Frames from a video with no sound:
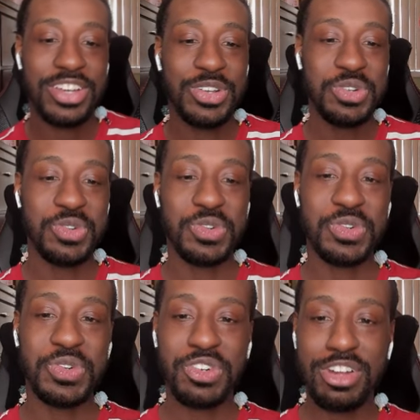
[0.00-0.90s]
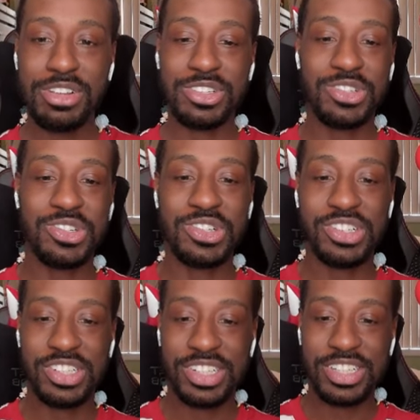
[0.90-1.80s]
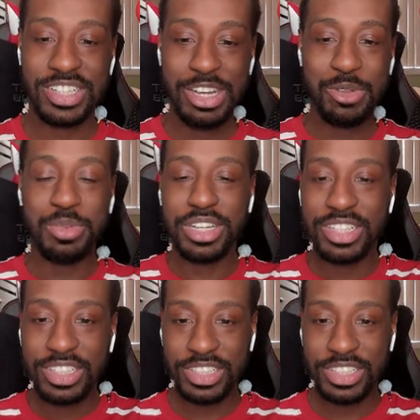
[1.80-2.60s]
Ooh, that was a cool opening.